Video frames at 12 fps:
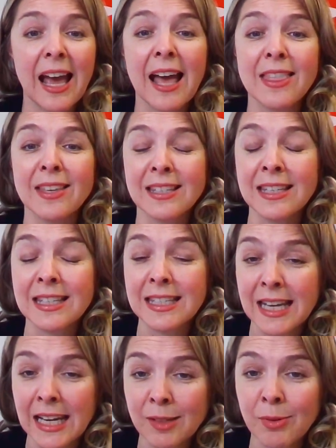and the
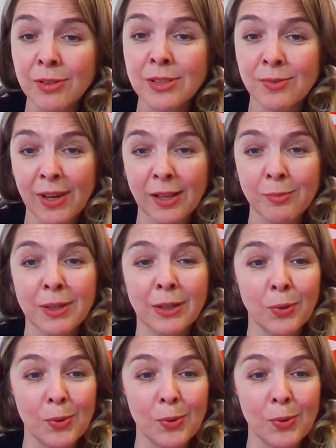Sustainable Development